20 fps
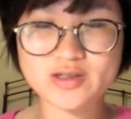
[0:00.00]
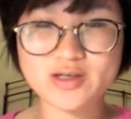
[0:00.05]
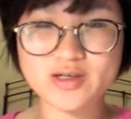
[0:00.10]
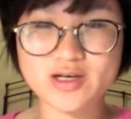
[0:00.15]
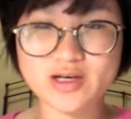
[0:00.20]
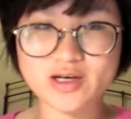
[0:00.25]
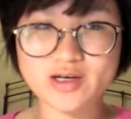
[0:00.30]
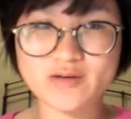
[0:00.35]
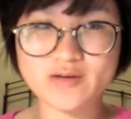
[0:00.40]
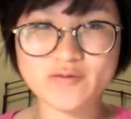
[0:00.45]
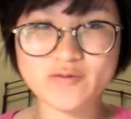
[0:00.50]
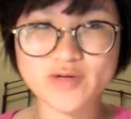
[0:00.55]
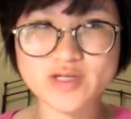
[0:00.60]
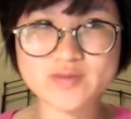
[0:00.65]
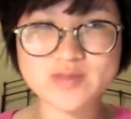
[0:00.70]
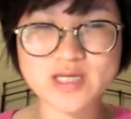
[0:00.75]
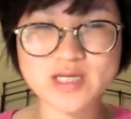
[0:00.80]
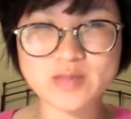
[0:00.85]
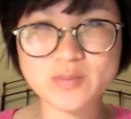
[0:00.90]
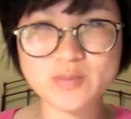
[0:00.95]
For
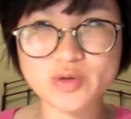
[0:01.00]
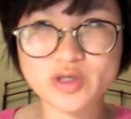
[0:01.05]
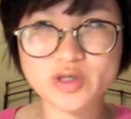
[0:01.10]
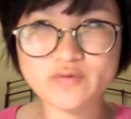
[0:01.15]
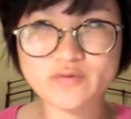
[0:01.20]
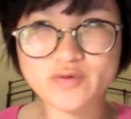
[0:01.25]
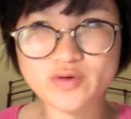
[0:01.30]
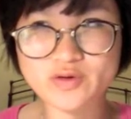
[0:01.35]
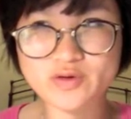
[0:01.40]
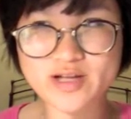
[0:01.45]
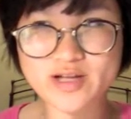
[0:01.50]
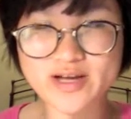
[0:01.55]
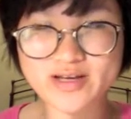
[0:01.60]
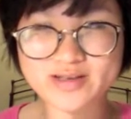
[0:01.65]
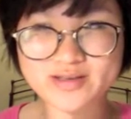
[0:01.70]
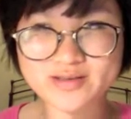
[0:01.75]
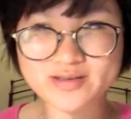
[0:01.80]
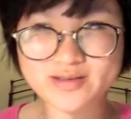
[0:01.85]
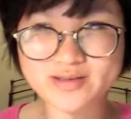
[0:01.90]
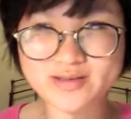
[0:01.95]
example, if you
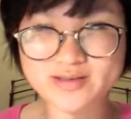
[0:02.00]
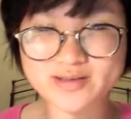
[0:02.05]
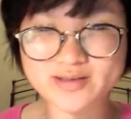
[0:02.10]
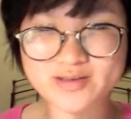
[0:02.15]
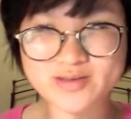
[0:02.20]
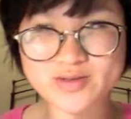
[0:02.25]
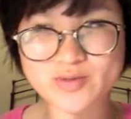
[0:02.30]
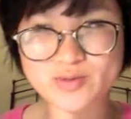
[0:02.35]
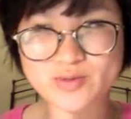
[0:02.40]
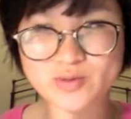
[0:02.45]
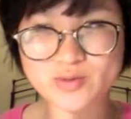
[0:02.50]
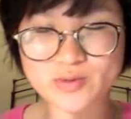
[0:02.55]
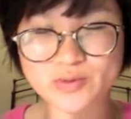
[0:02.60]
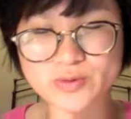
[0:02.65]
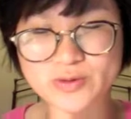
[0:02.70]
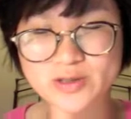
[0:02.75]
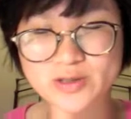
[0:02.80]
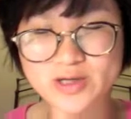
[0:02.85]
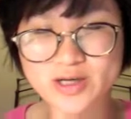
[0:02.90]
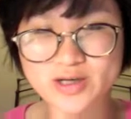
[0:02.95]
like the
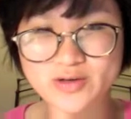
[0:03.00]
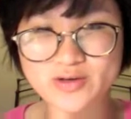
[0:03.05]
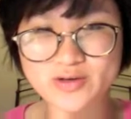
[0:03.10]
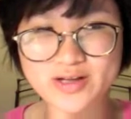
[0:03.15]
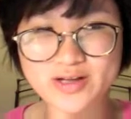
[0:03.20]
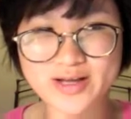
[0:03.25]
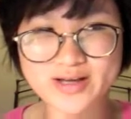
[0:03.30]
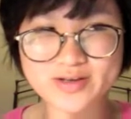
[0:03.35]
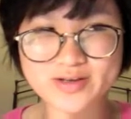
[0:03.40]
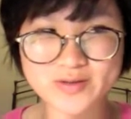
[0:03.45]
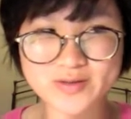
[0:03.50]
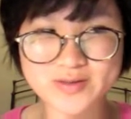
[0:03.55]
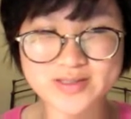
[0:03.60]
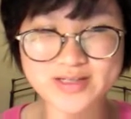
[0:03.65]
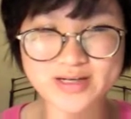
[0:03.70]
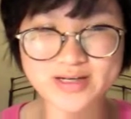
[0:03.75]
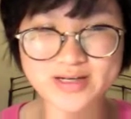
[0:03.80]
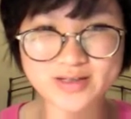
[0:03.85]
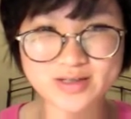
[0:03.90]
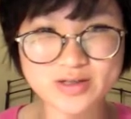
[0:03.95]
school, you like your
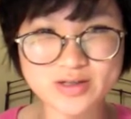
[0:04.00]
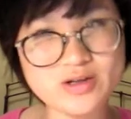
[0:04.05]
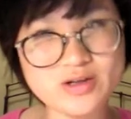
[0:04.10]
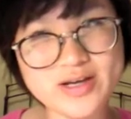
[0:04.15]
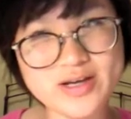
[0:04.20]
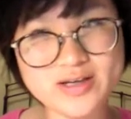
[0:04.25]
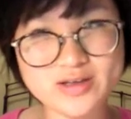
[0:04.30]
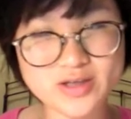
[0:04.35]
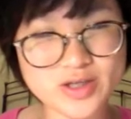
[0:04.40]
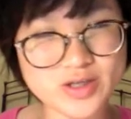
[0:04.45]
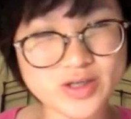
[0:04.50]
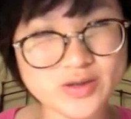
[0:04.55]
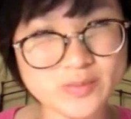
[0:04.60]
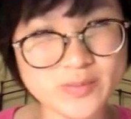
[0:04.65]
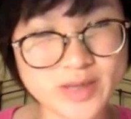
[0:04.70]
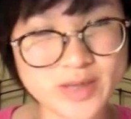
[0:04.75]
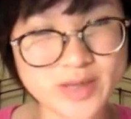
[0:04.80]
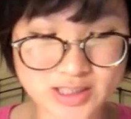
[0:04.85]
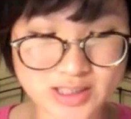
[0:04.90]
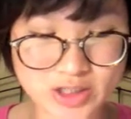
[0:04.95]
study, you like your
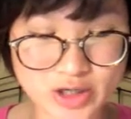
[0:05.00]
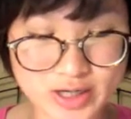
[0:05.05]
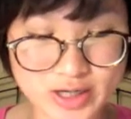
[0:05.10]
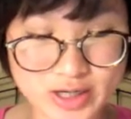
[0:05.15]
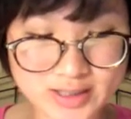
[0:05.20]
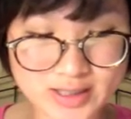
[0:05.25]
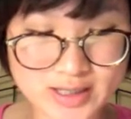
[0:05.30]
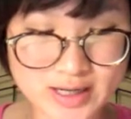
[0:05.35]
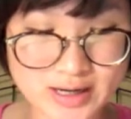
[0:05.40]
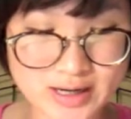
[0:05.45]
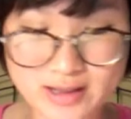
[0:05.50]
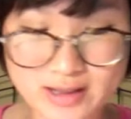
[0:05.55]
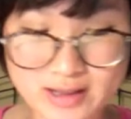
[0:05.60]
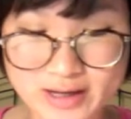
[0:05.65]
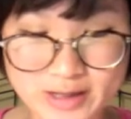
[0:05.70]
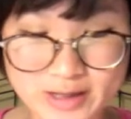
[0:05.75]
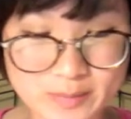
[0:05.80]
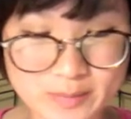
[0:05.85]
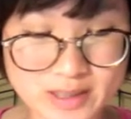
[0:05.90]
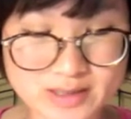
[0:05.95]
major idea. I
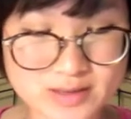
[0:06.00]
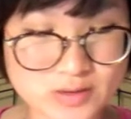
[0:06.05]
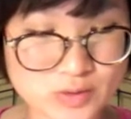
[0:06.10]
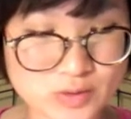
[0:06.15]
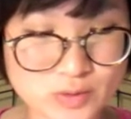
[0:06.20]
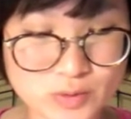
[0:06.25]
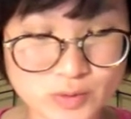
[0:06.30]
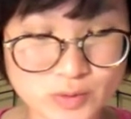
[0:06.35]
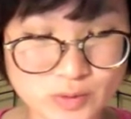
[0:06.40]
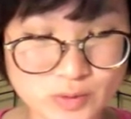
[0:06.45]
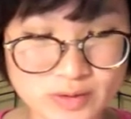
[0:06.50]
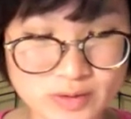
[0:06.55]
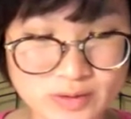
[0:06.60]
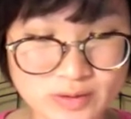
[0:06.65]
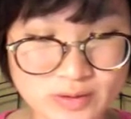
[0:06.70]
like my school.